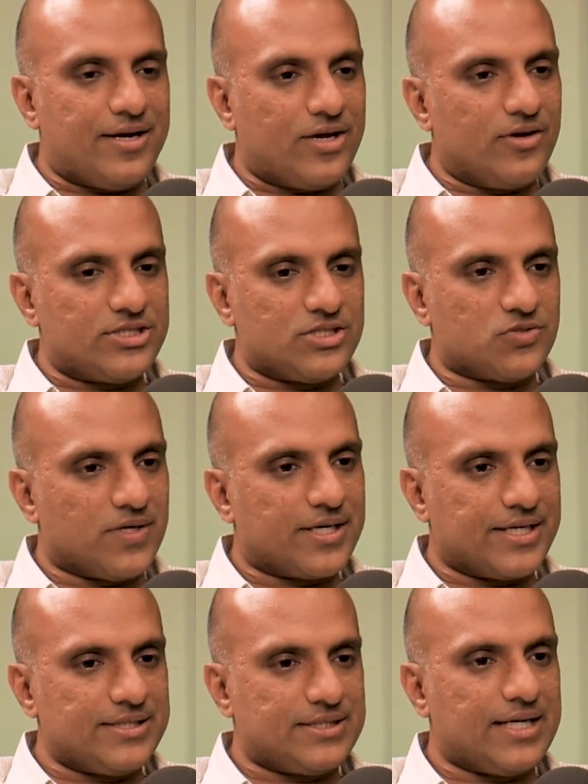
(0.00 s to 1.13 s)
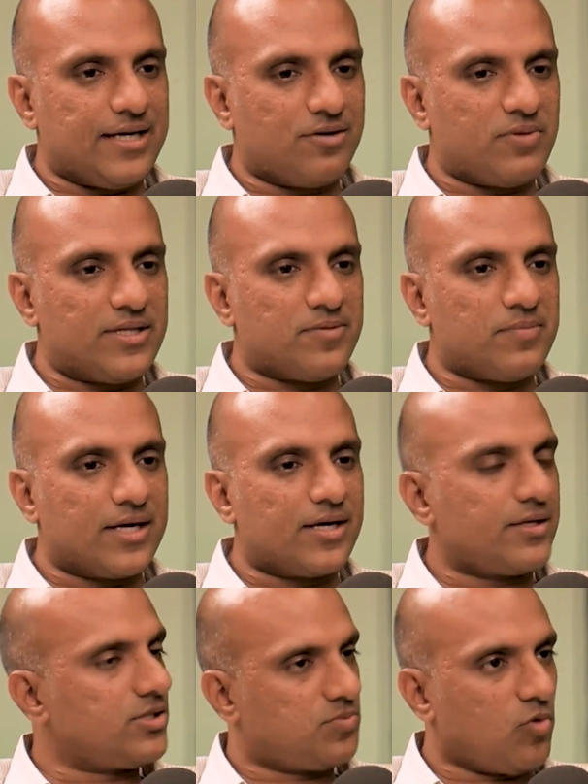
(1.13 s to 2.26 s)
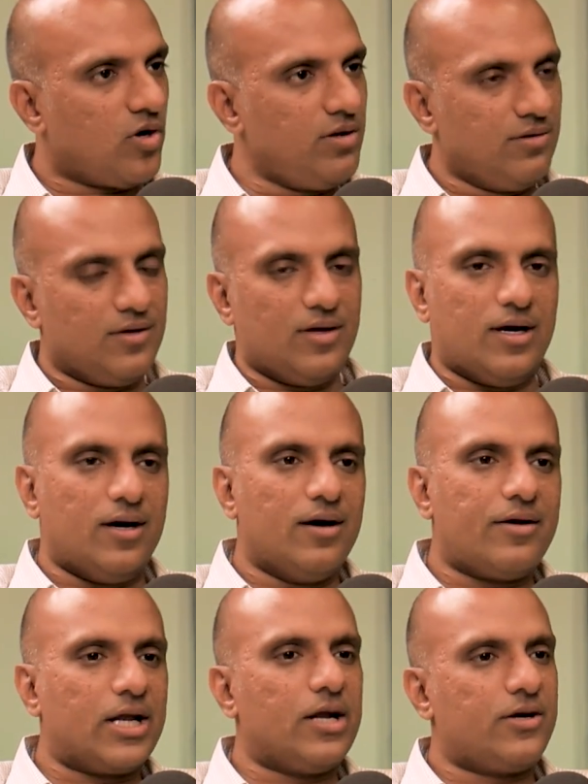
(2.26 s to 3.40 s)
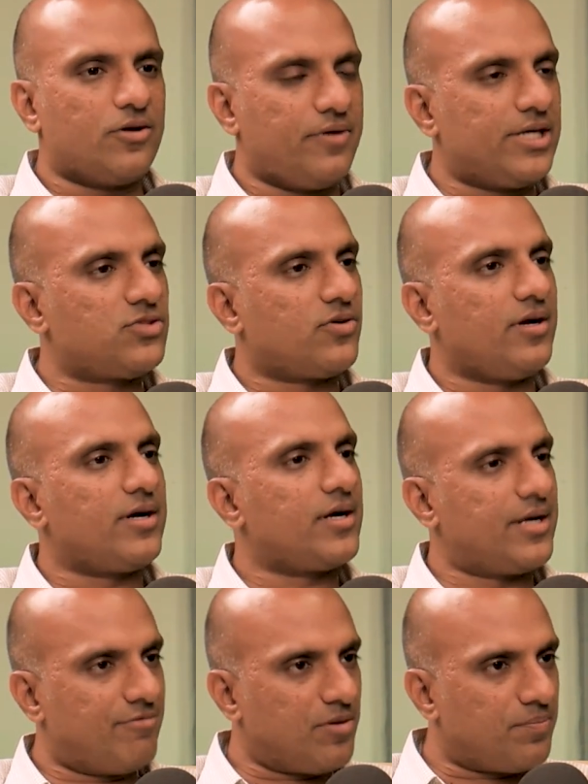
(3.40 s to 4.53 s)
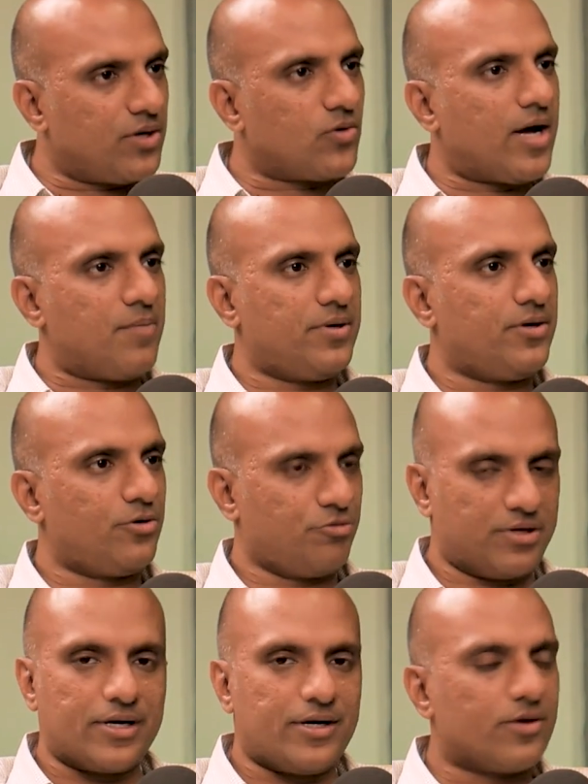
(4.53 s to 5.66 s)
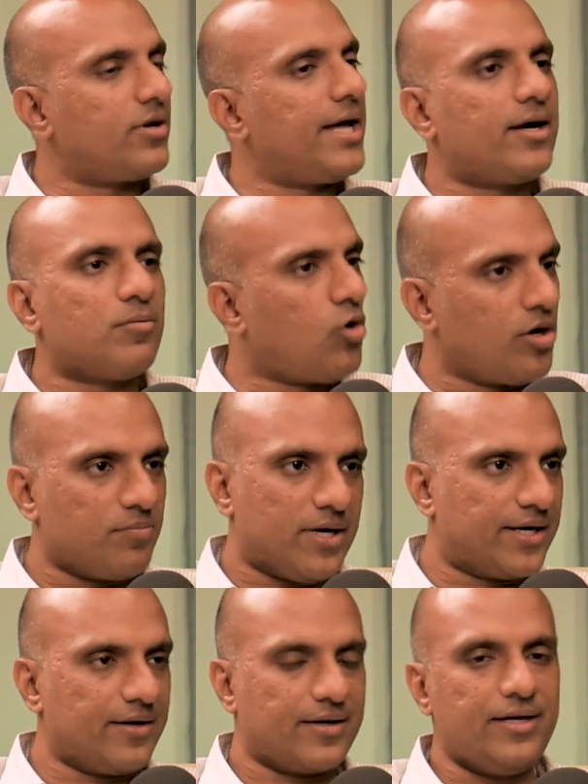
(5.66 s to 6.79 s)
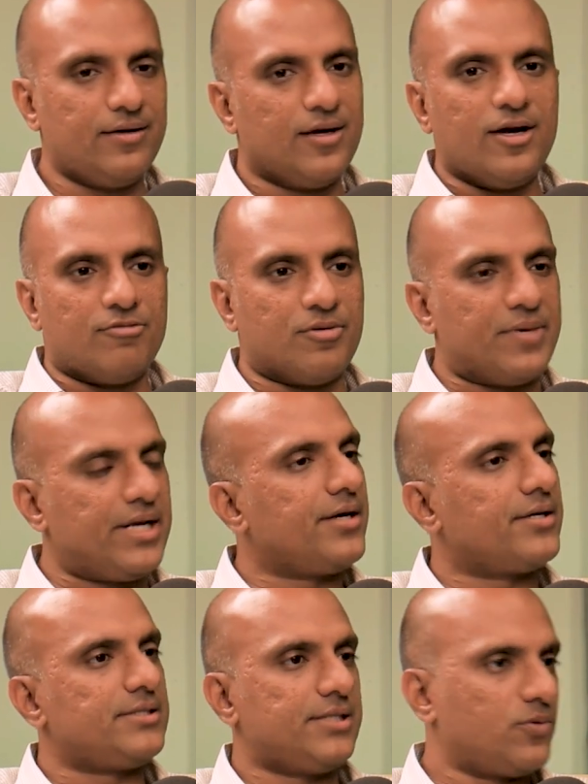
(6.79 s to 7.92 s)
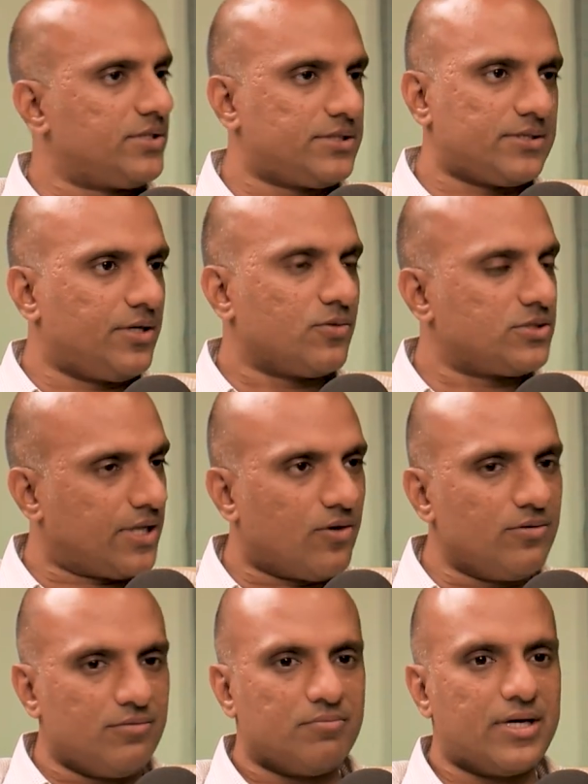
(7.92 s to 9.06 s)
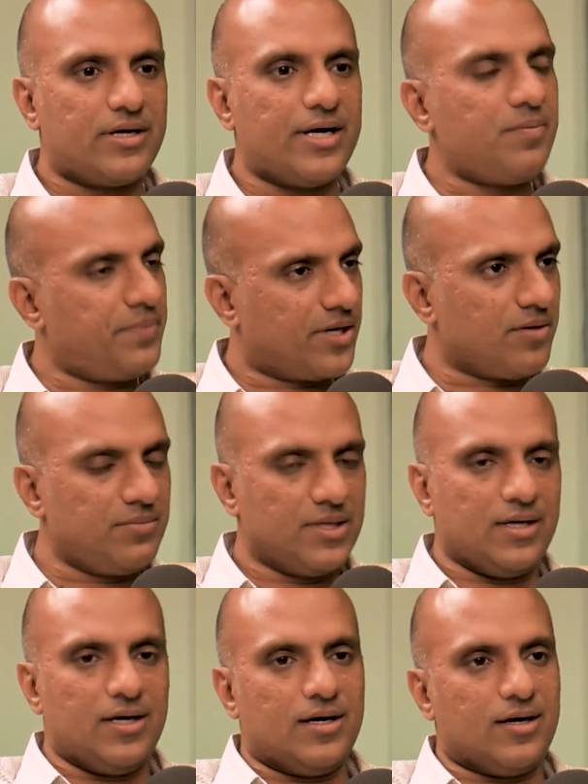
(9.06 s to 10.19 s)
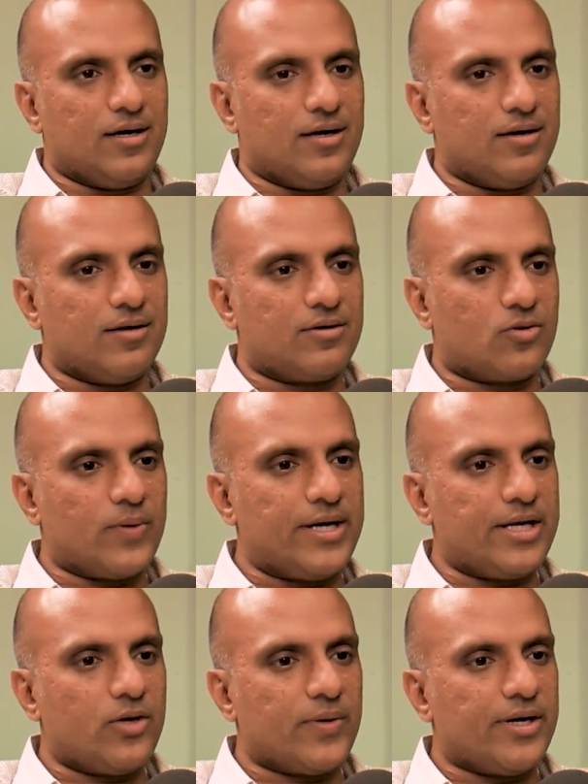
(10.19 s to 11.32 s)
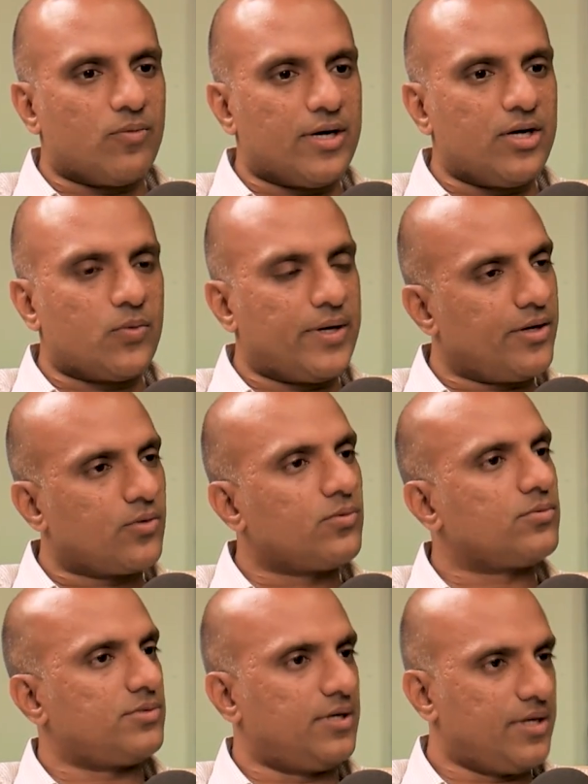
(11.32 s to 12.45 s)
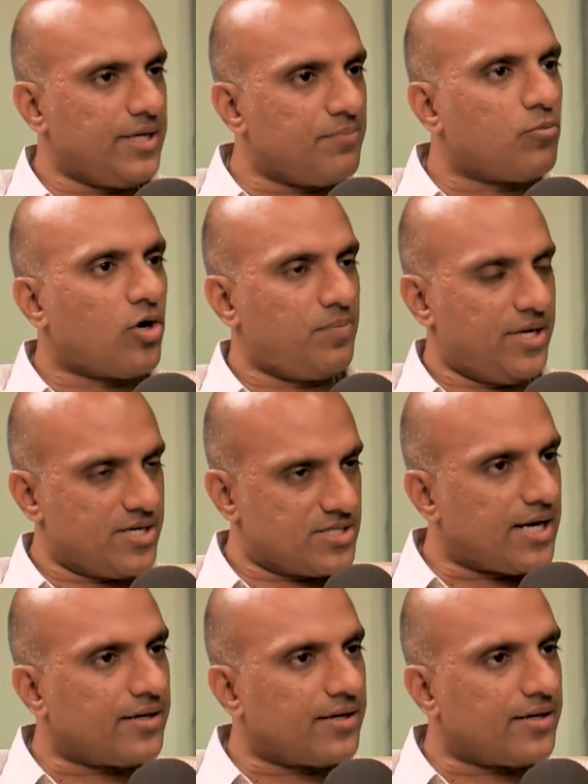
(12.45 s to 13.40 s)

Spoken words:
way regulations work is that when the market is small, a regulator waits for a little development to happen to figure it out, like a bond market, right? For many years it was around but didn't pick up. 2021, 22 early bond players